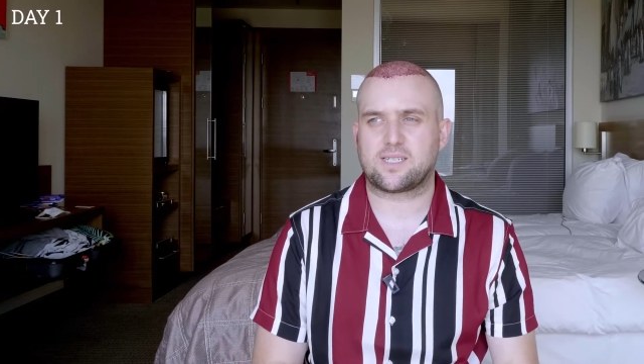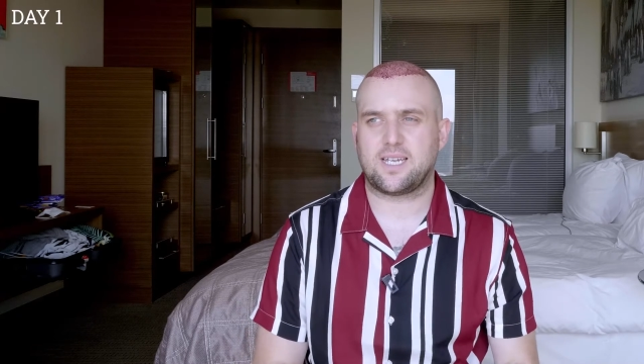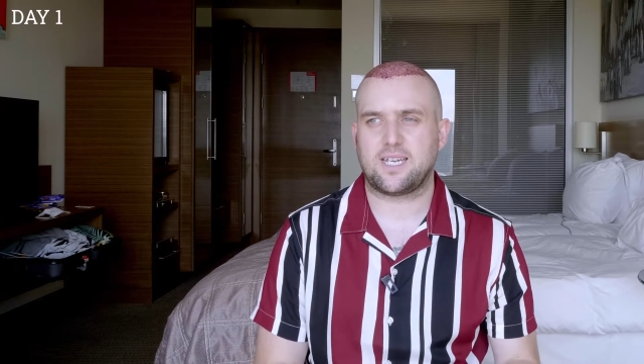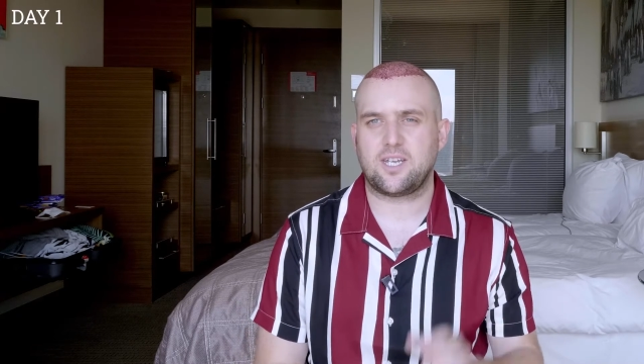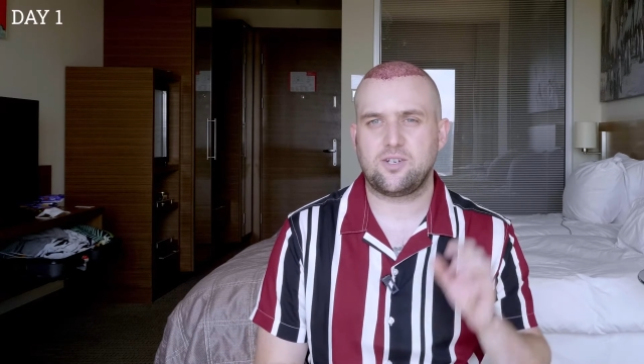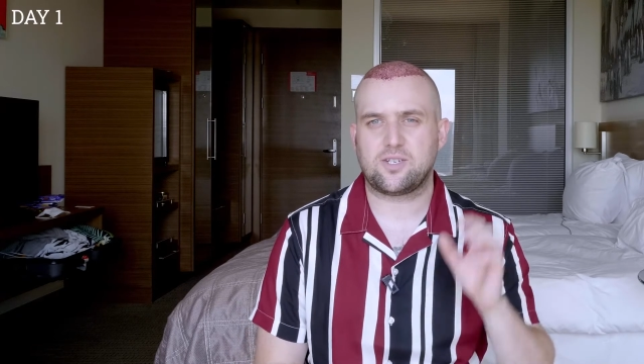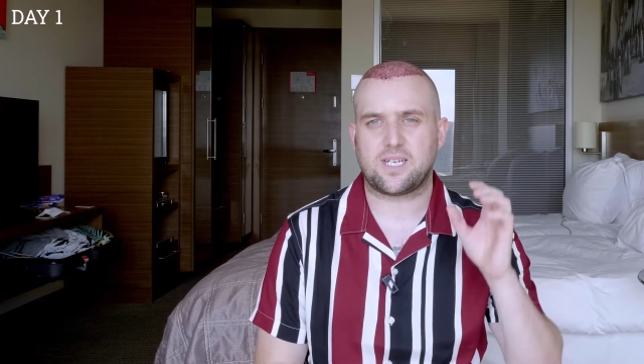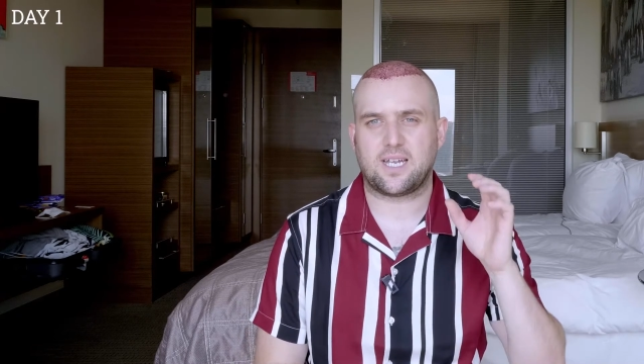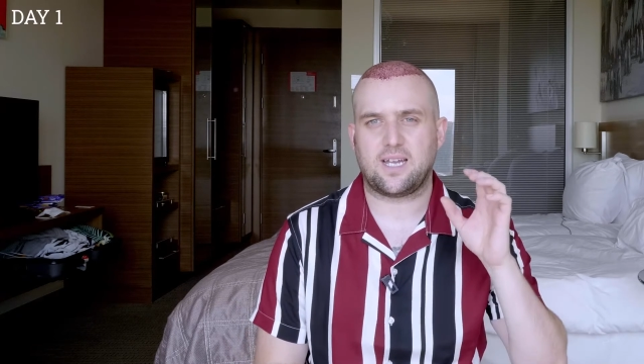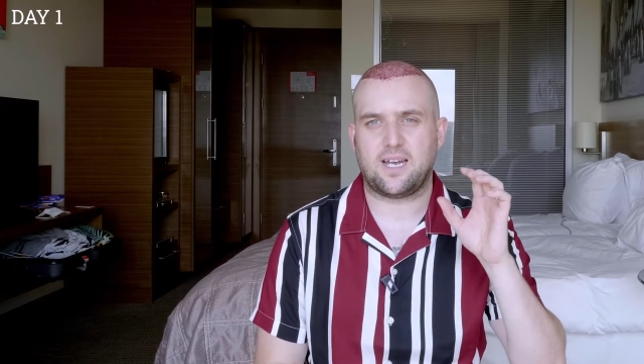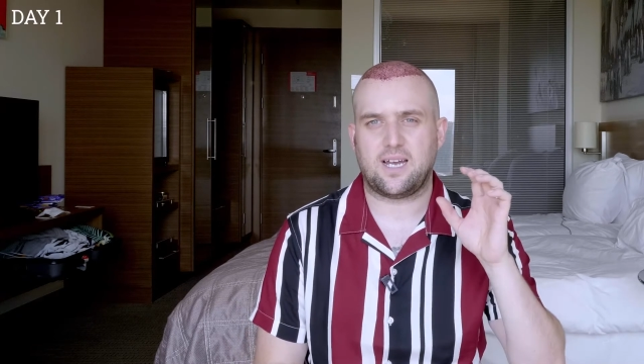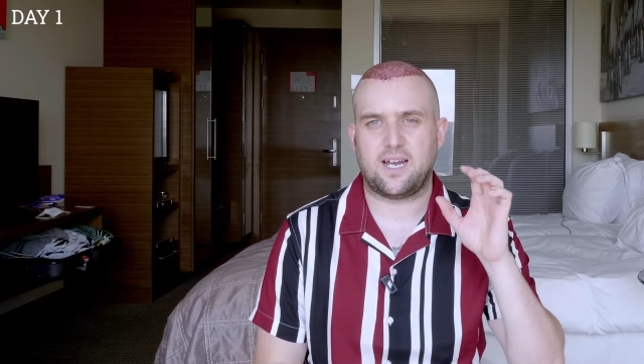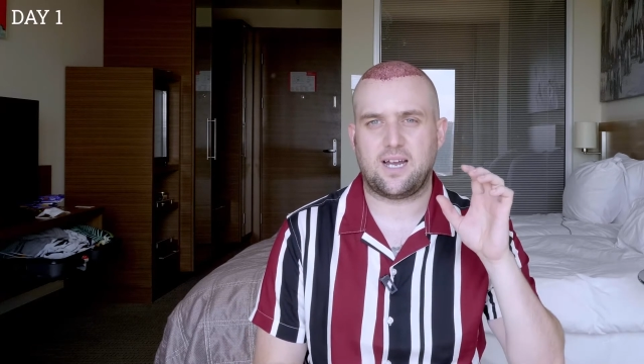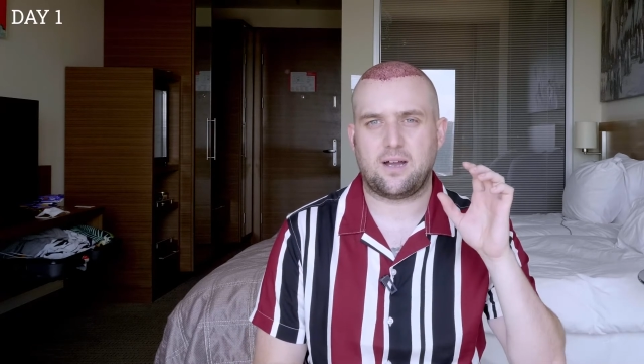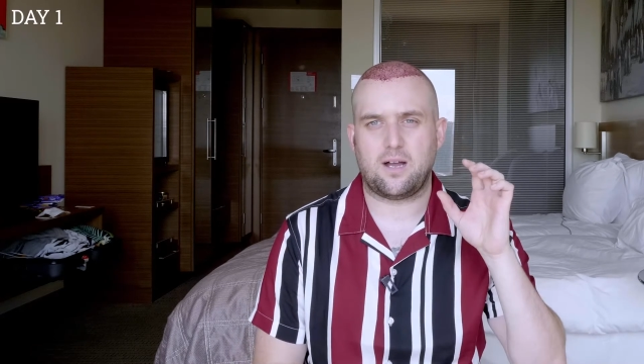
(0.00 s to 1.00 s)
They're using
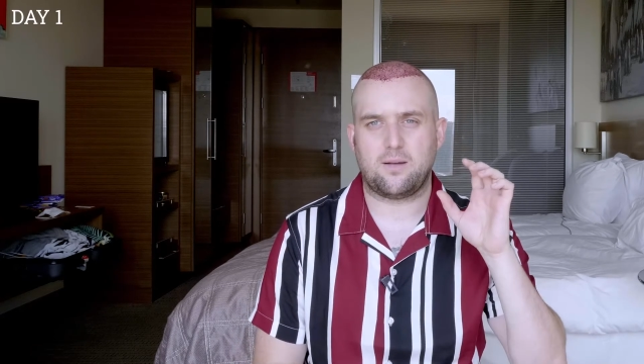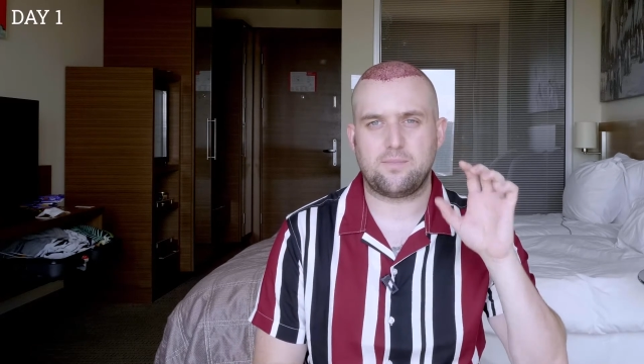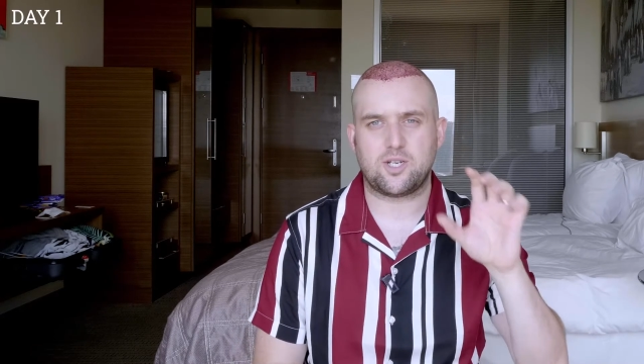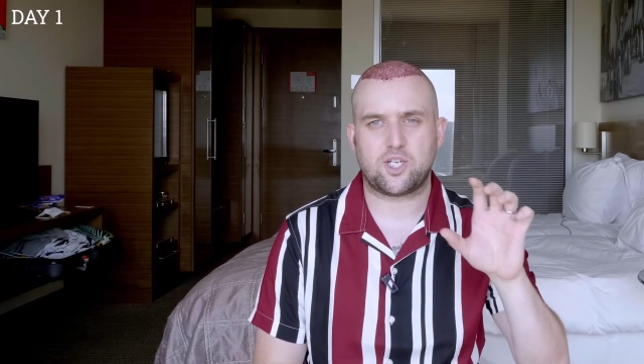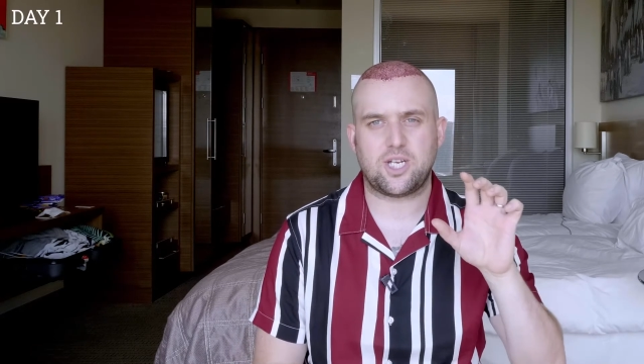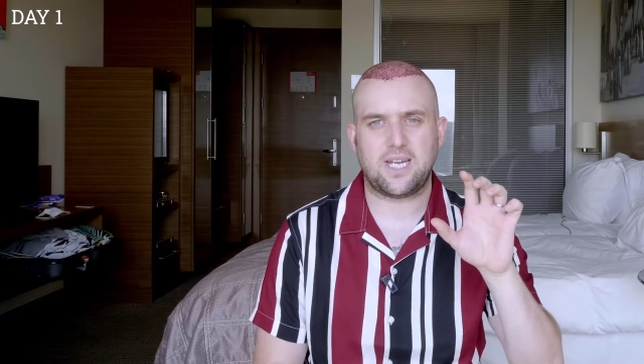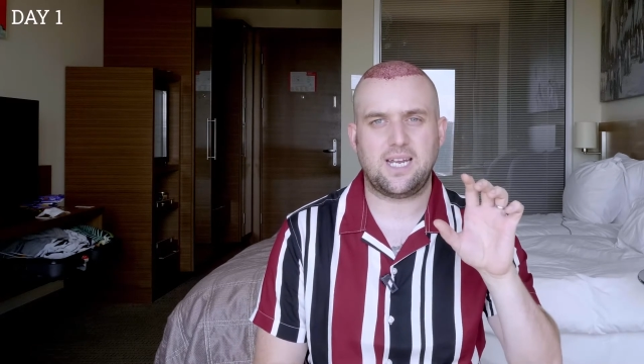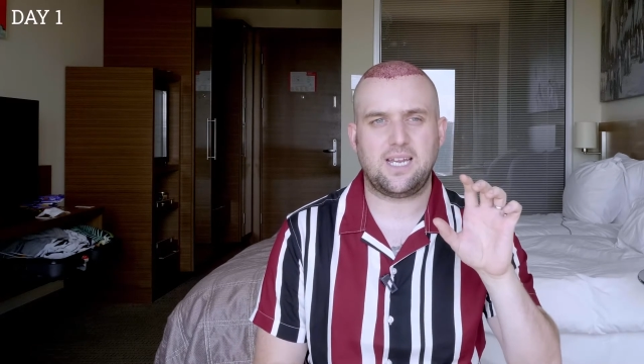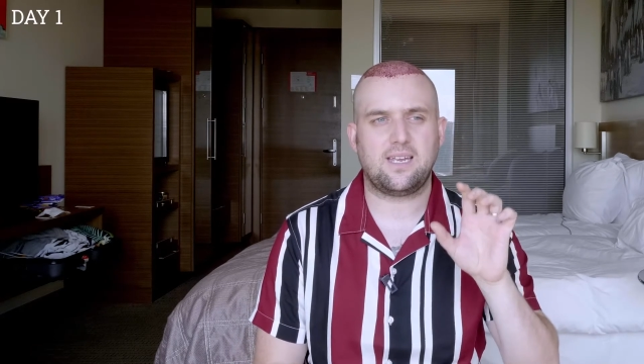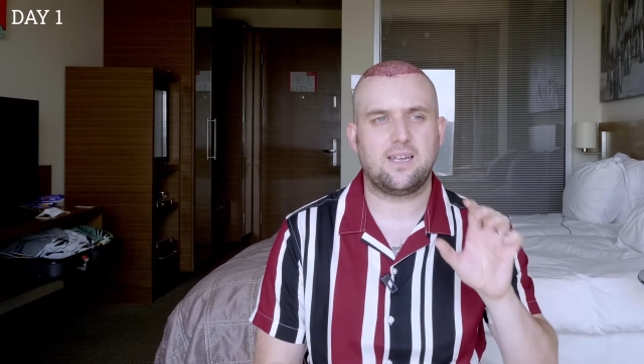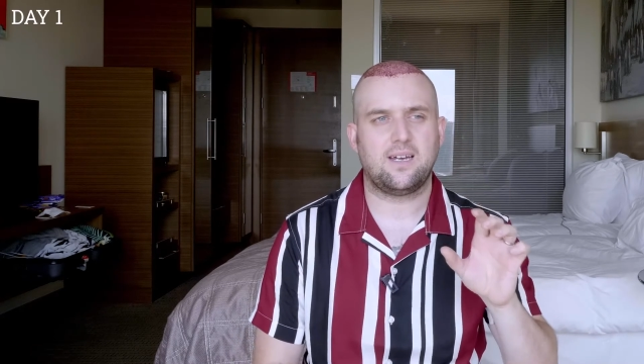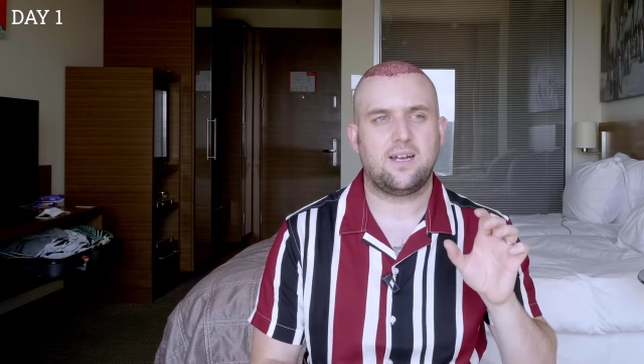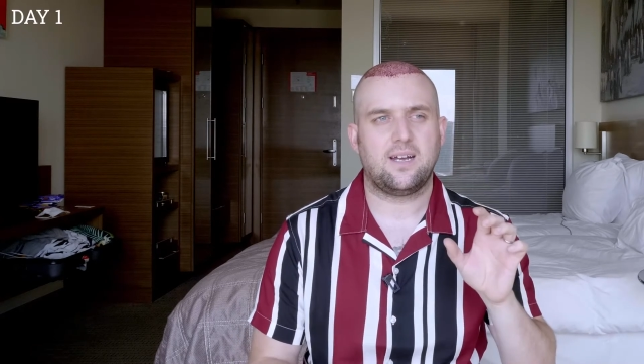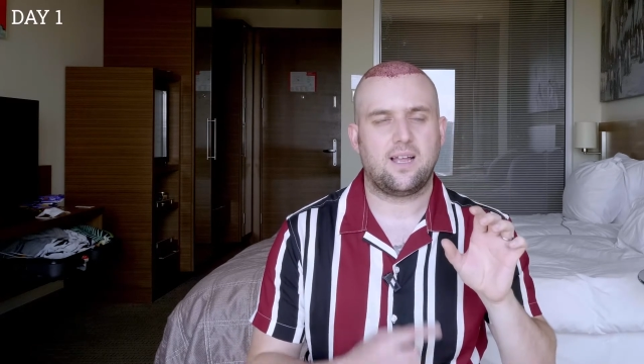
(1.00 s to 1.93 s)
a machine